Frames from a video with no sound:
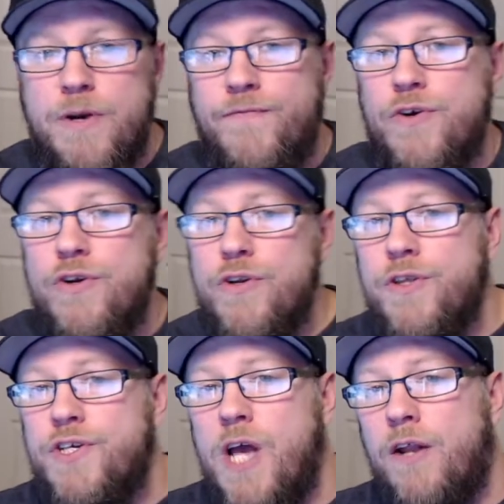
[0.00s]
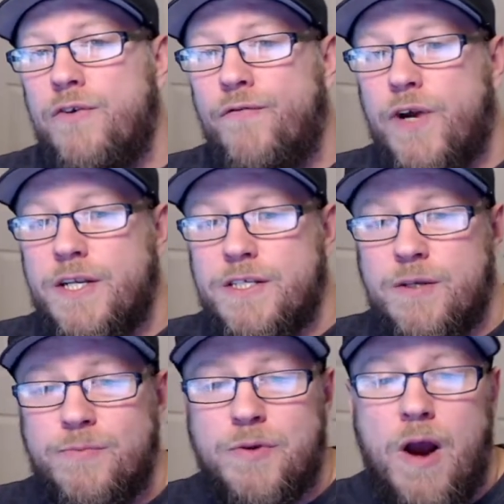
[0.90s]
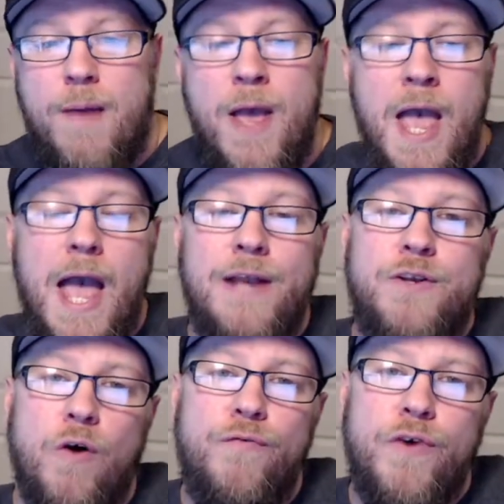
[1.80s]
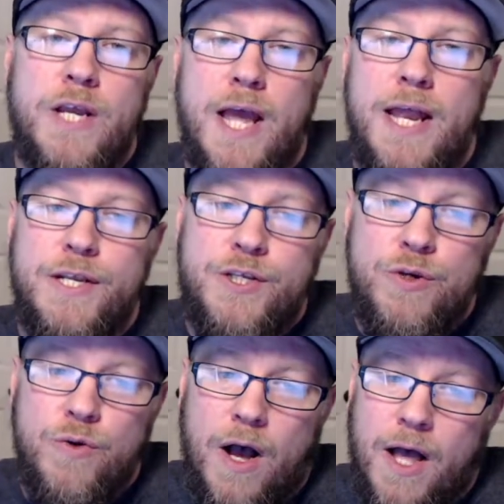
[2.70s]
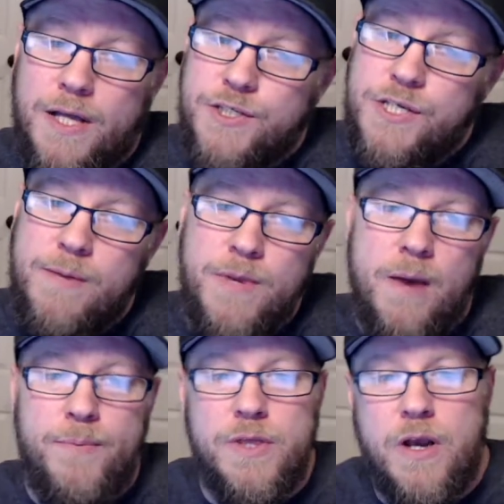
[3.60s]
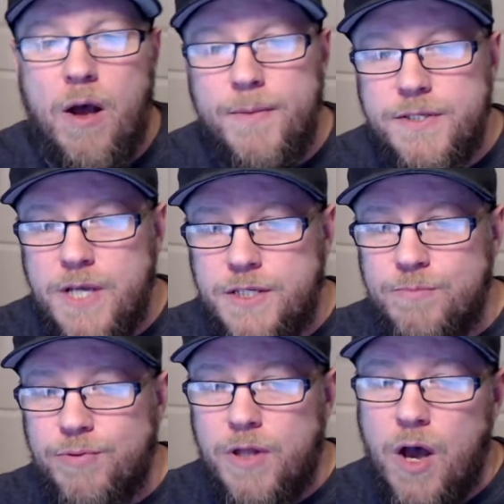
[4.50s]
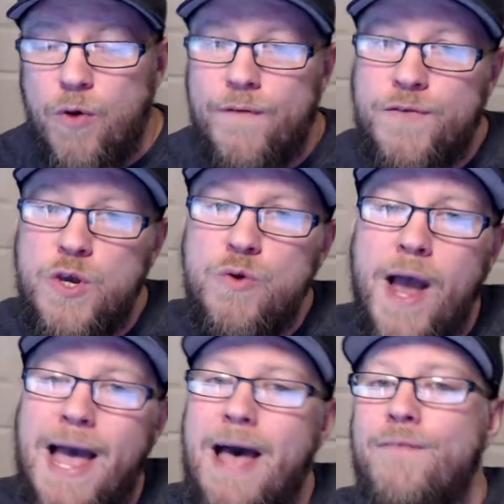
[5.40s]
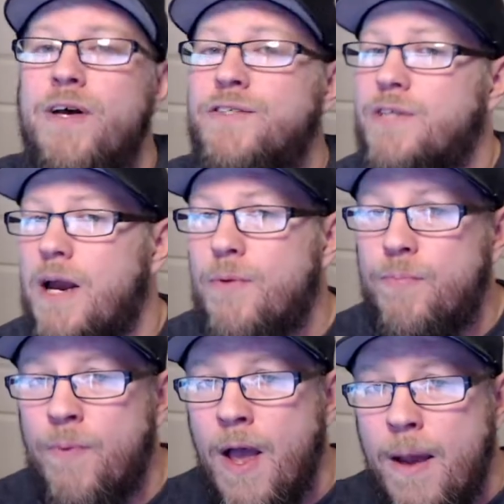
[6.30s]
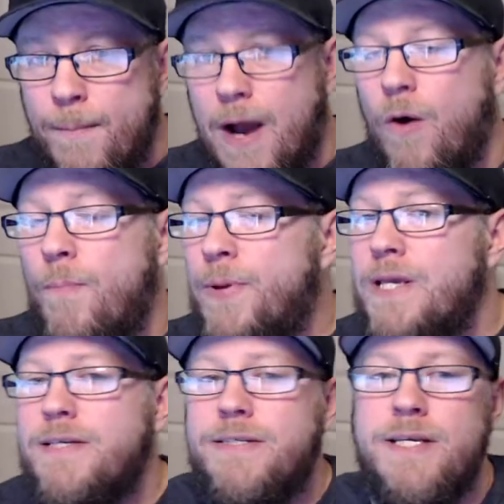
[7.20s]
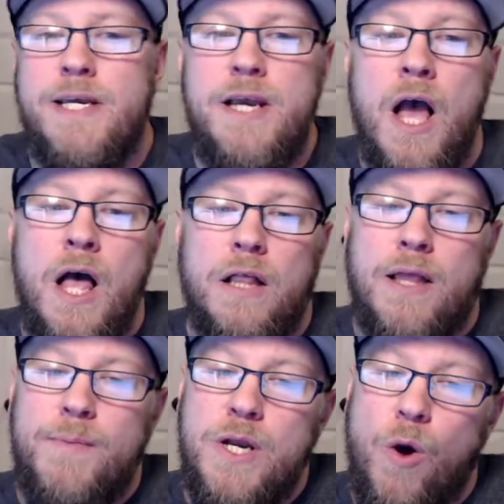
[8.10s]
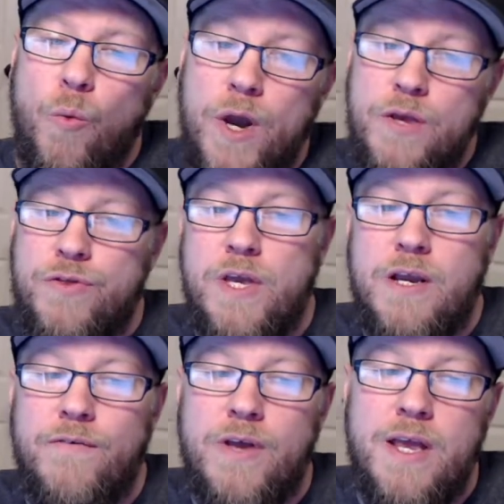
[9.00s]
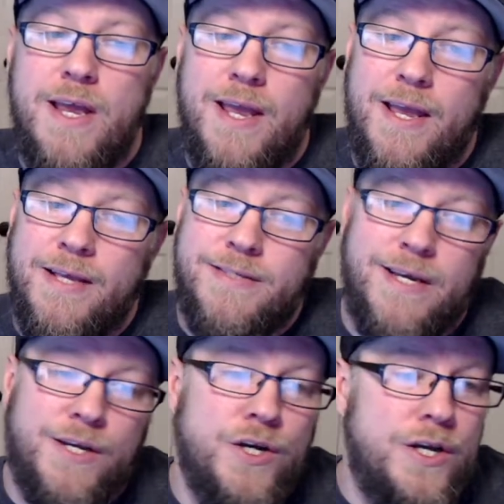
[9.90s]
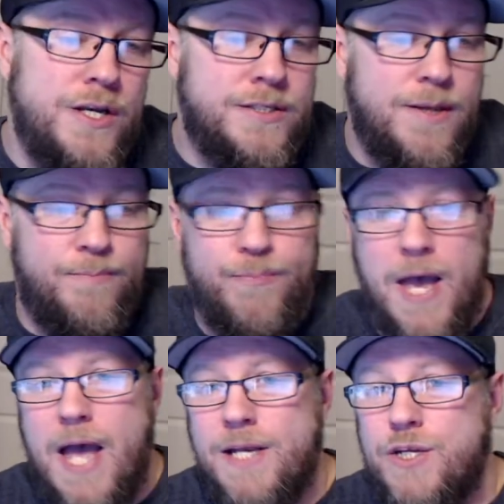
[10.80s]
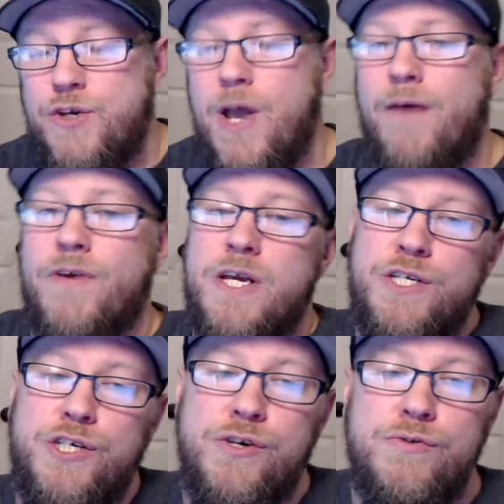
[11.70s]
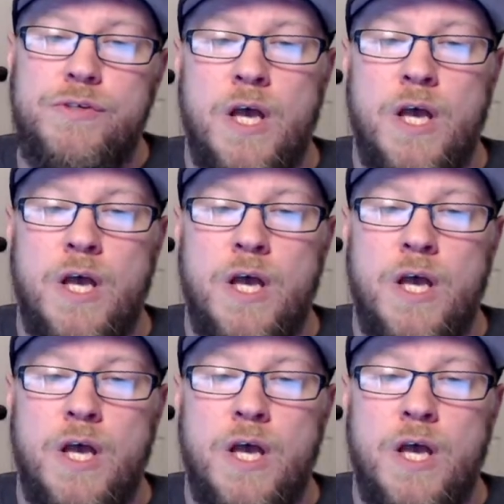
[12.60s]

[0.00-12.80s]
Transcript: If you're new to the channel, don't forget to subscribe, and don't forget to uh, just hit me up in the comment section below. If you have a CyberPower P C, let me know what you think of it. Is it good? Is it bad? Did you have issues?